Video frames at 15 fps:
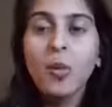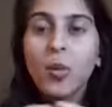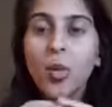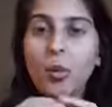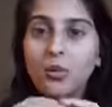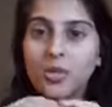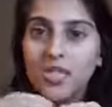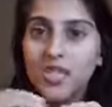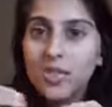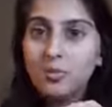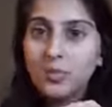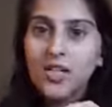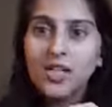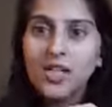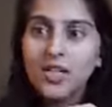But when we
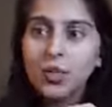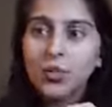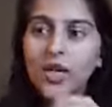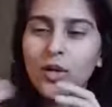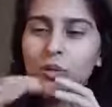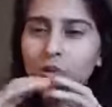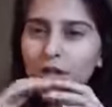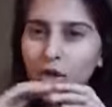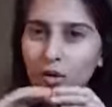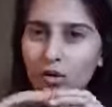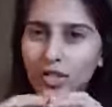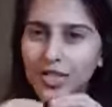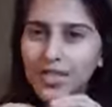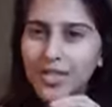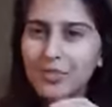speak, we can really
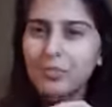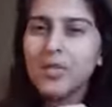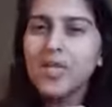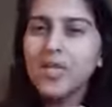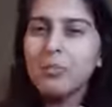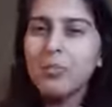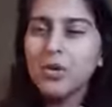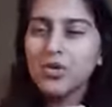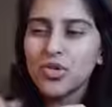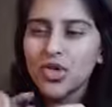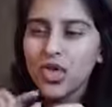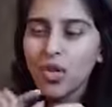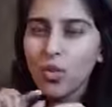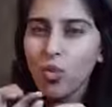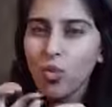only speak
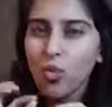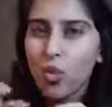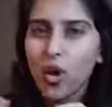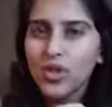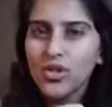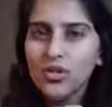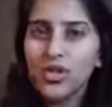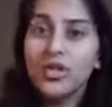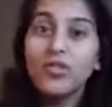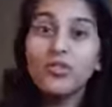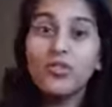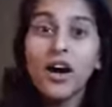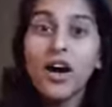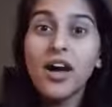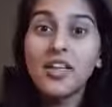mostly one train
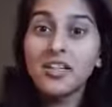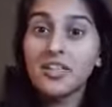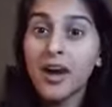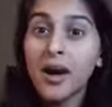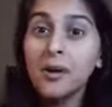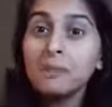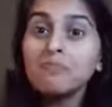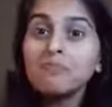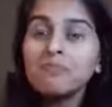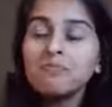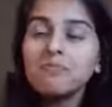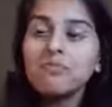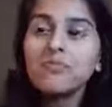of thought at a time.